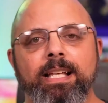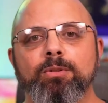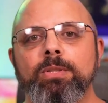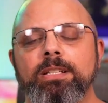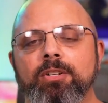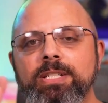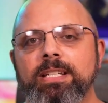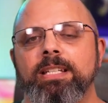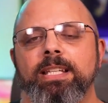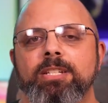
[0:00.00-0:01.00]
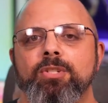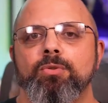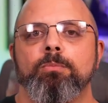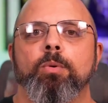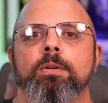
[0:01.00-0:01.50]
not only articulates
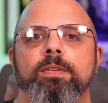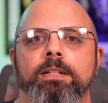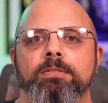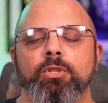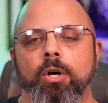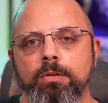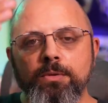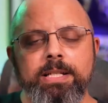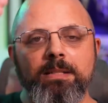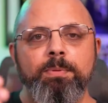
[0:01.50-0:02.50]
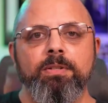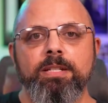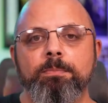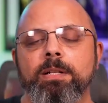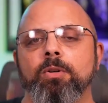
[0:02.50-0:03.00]
to more of a taller
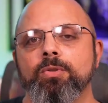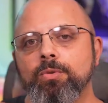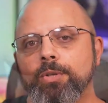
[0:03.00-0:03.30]
experience, but also